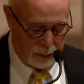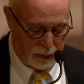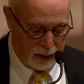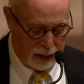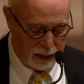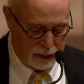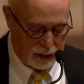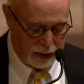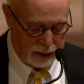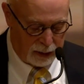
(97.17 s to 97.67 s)

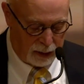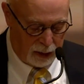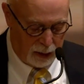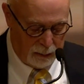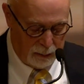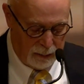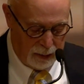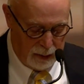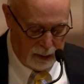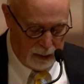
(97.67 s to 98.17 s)
income
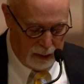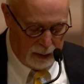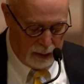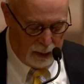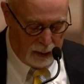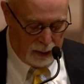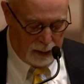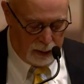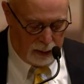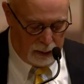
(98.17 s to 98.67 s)

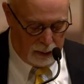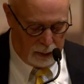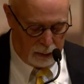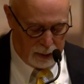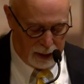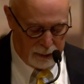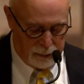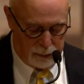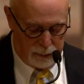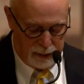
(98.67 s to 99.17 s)

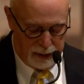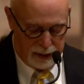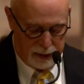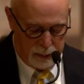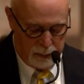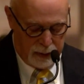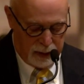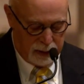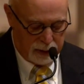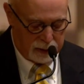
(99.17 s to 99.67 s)
rightfully
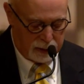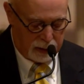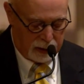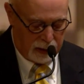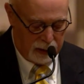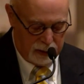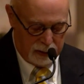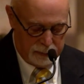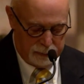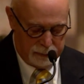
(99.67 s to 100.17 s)
diminished,
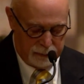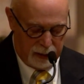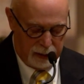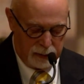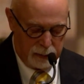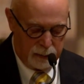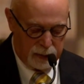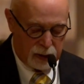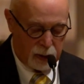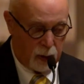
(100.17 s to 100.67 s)
as it
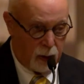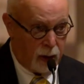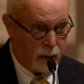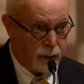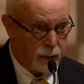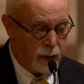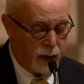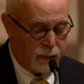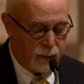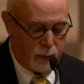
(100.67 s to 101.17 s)
was hard for
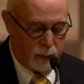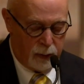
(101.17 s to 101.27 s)
everyone.